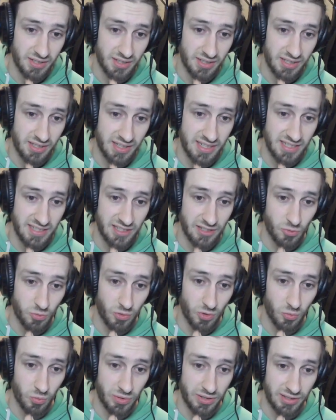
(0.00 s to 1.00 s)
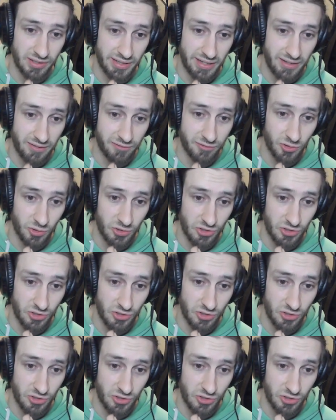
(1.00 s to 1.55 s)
This is what we're looking for.